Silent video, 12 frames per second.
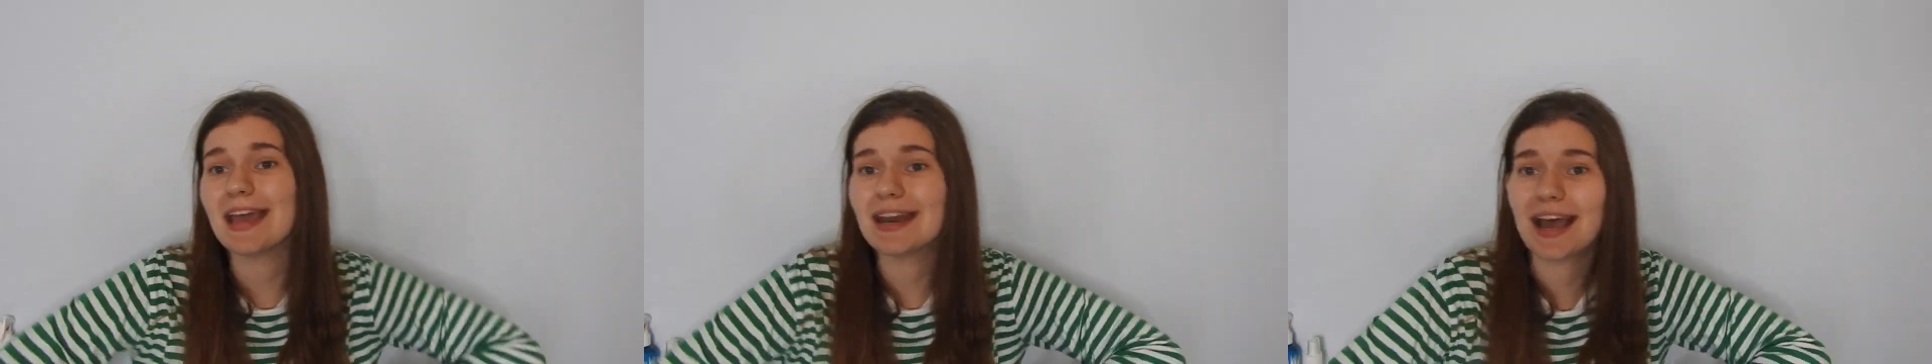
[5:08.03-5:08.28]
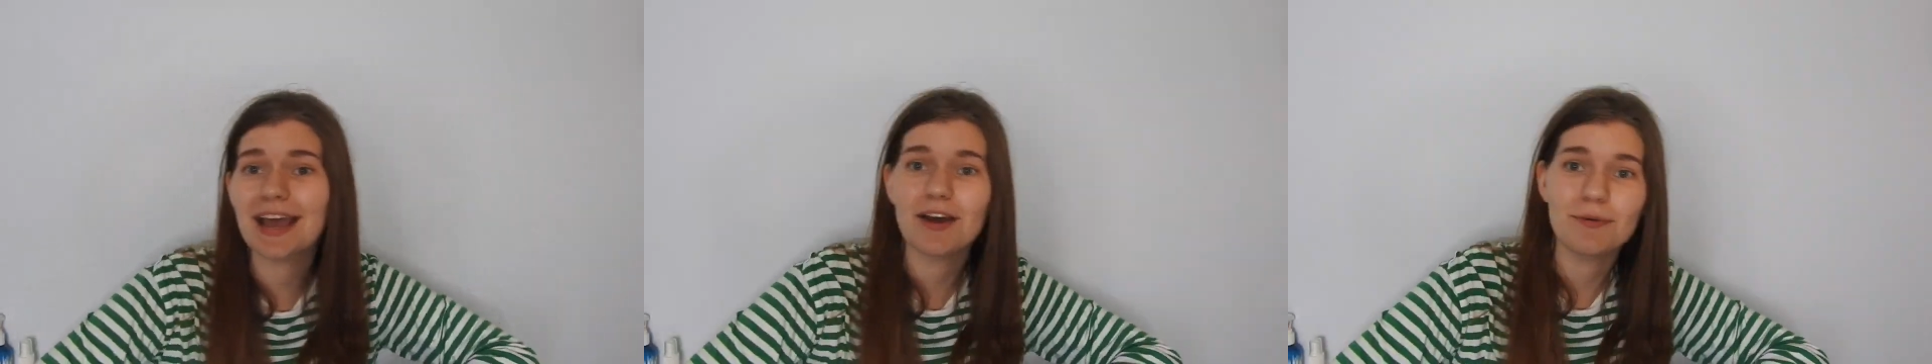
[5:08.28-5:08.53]

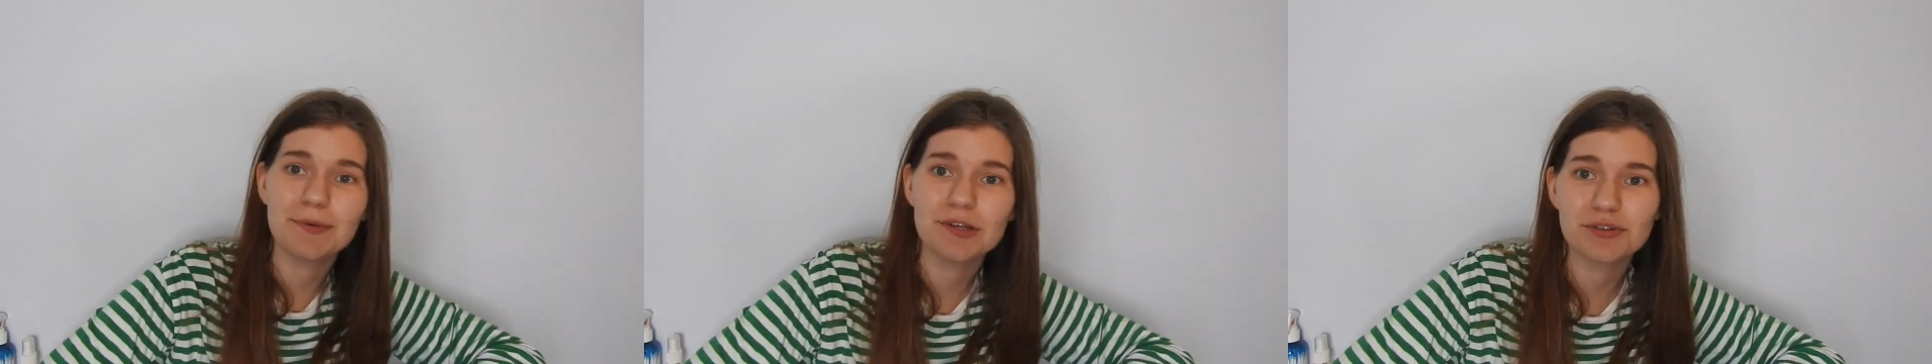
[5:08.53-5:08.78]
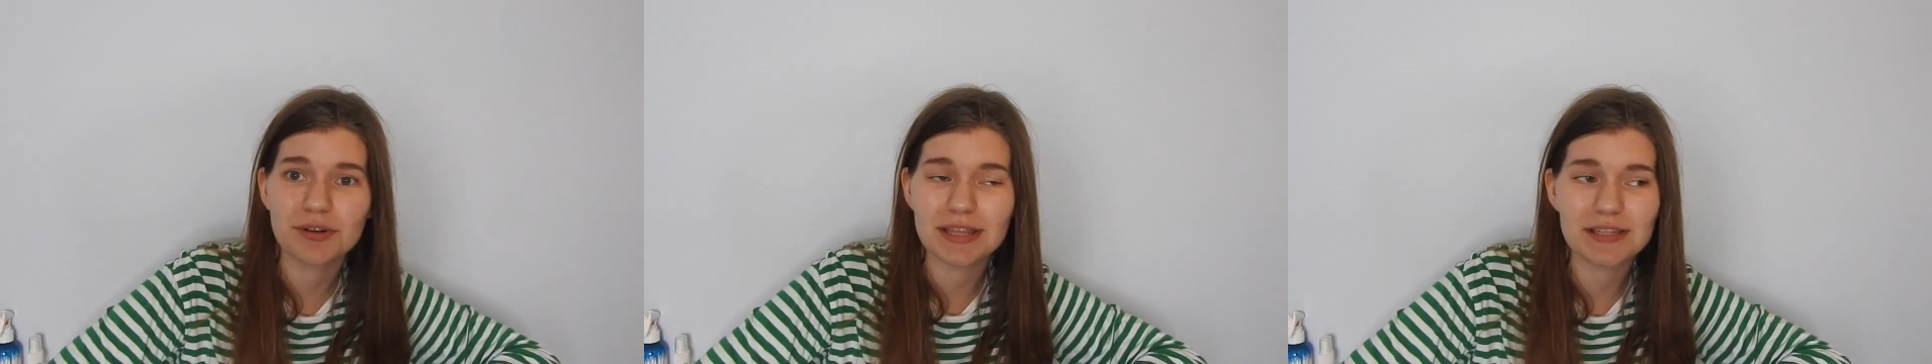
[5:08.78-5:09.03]
and I hope you
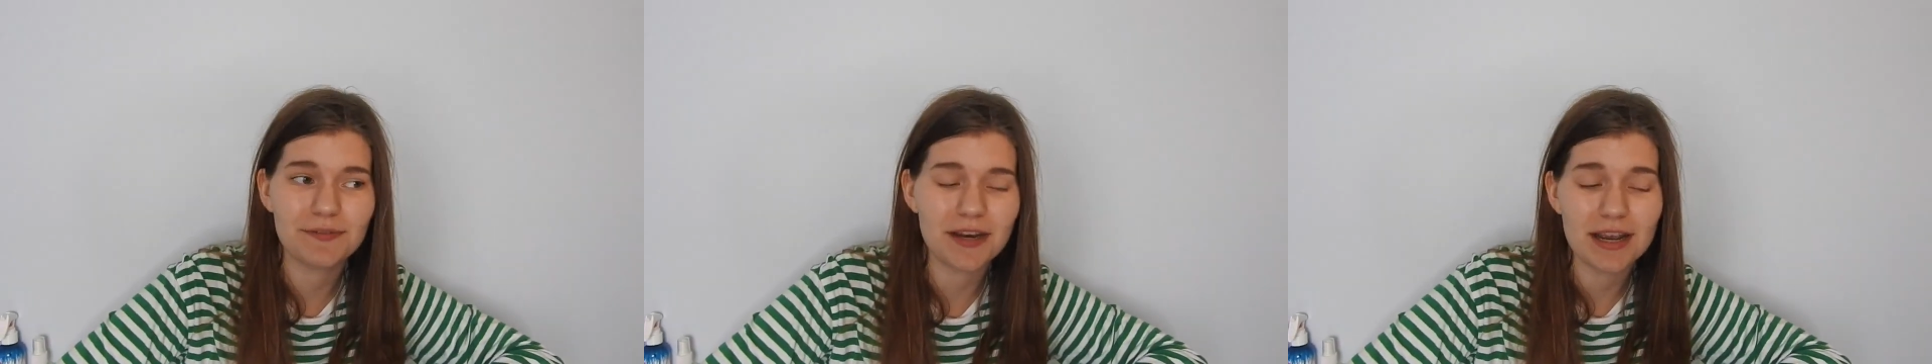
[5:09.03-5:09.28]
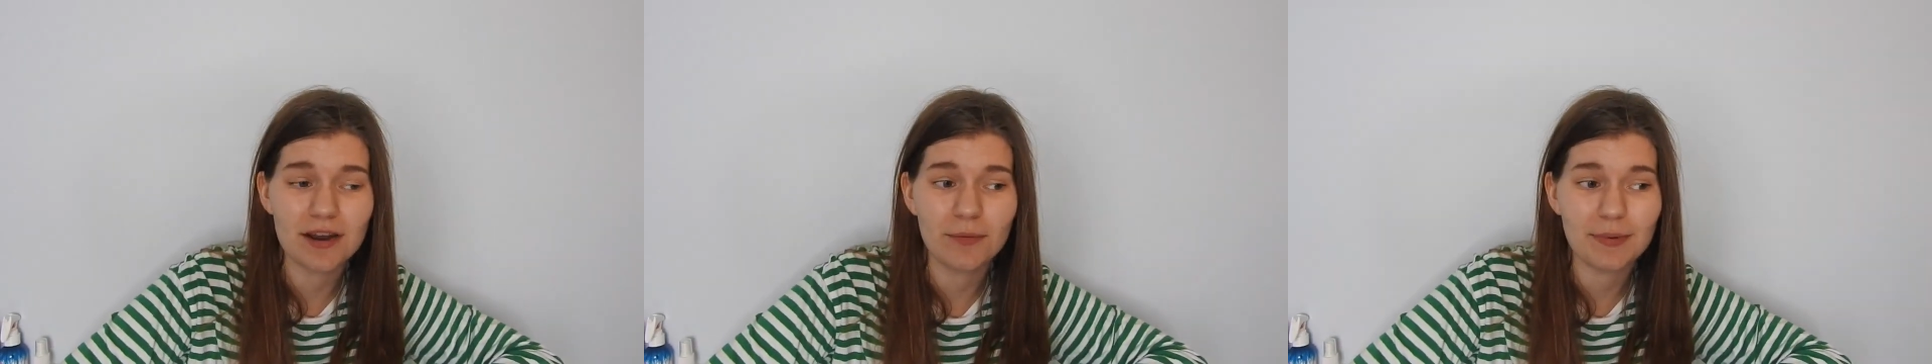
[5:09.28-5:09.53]
enjoyed this
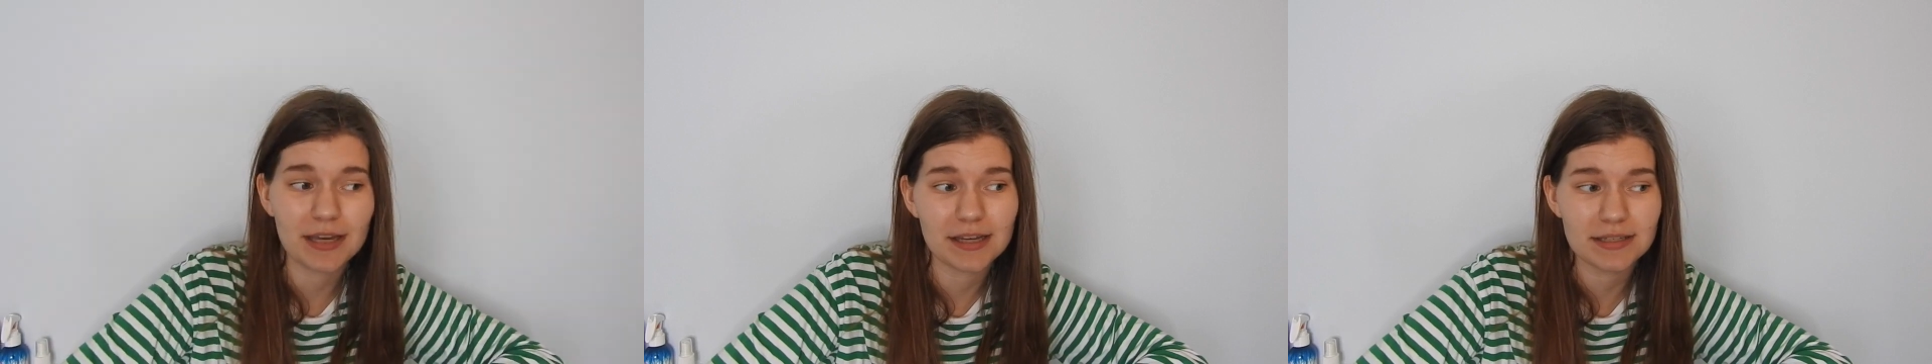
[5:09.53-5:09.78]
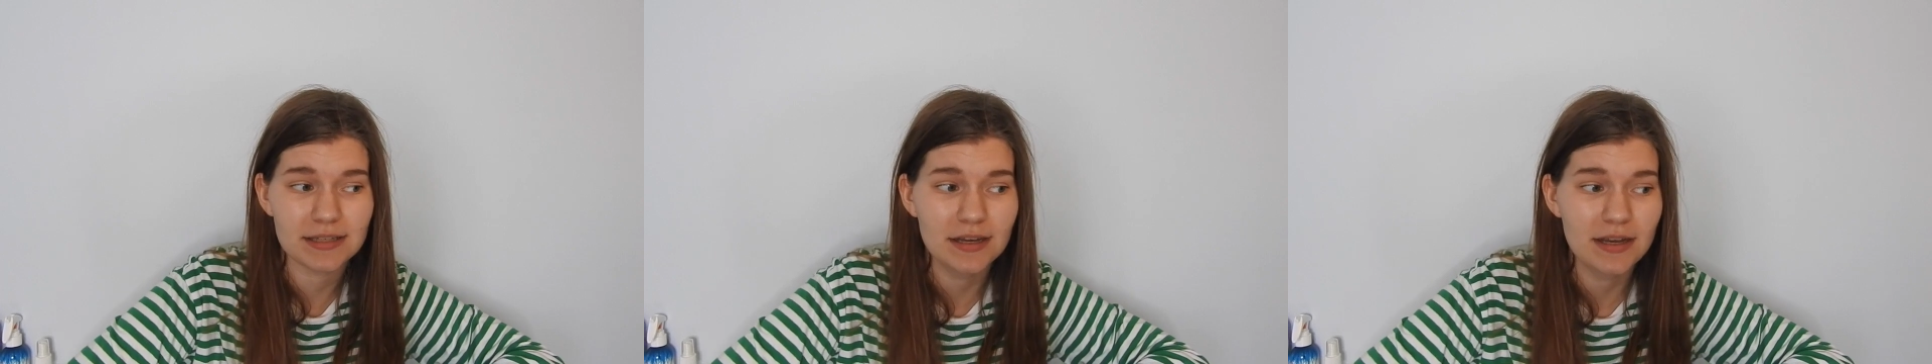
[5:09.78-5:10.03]
video
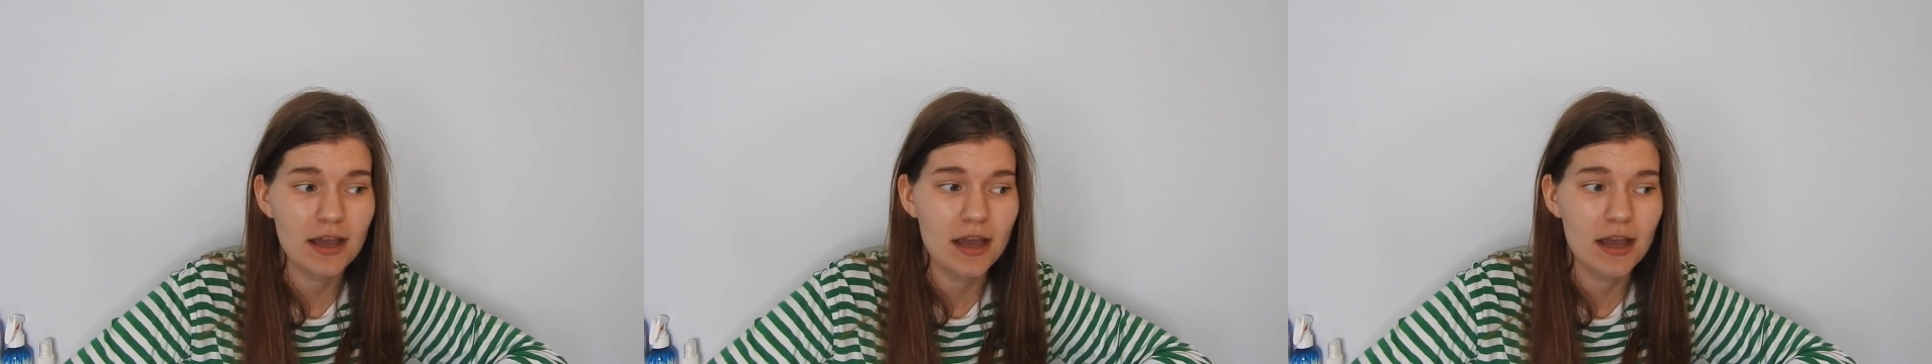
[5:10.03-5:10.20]
because